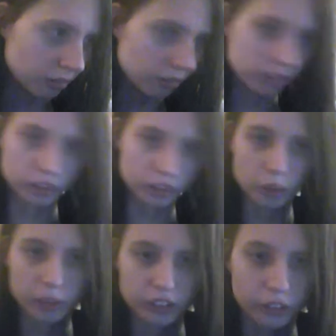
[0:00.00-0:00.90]
There's
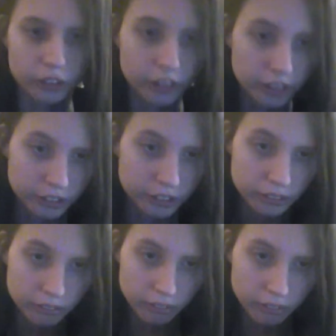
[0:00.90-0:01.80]
two ways to do this.
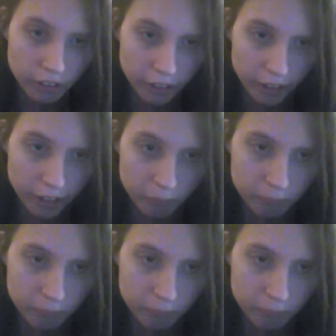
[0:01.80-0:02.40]
Okay.